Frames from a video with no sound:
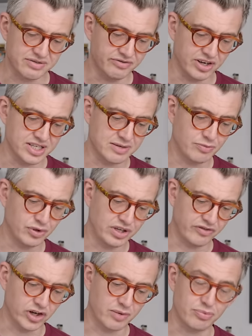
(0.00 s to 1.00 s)
very simple.
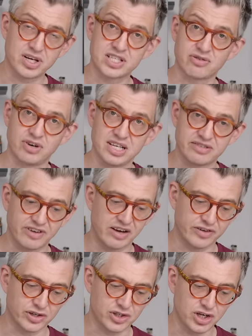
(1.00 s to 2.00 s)
You've got a press to release
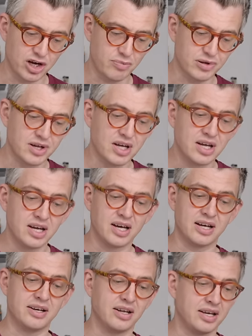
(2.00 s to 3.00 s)
valve on top
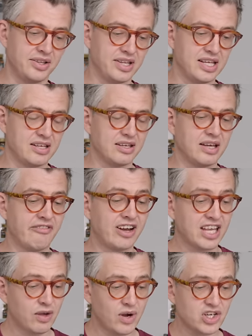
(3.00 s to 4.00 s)
and, and the
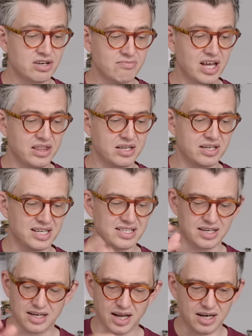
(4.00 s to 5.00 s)
evacuation method
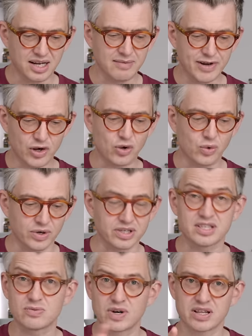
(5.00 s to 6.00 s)
is a, a, little bit awkward.
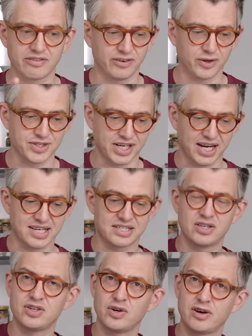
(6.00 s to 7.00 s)
It's one of the flaws, I guess.
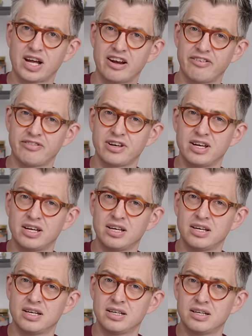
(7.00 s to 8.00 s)
You do a kind
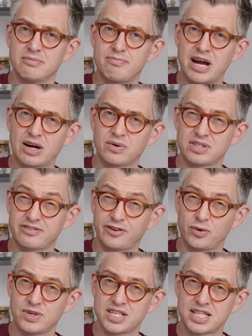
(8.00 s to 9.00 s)
of backwards
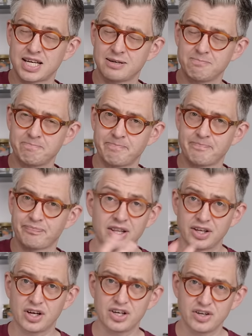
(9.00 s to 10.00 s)
forwards thing.
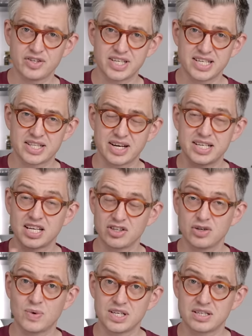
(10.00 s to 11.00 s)
The good news is that it
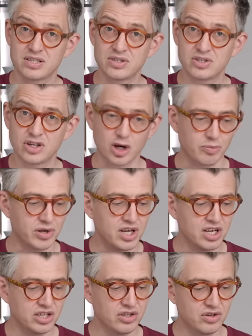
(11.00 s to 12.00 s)
tells you when to stop.
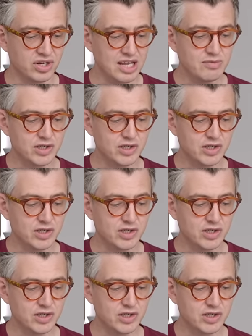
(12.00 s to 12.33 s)
You keep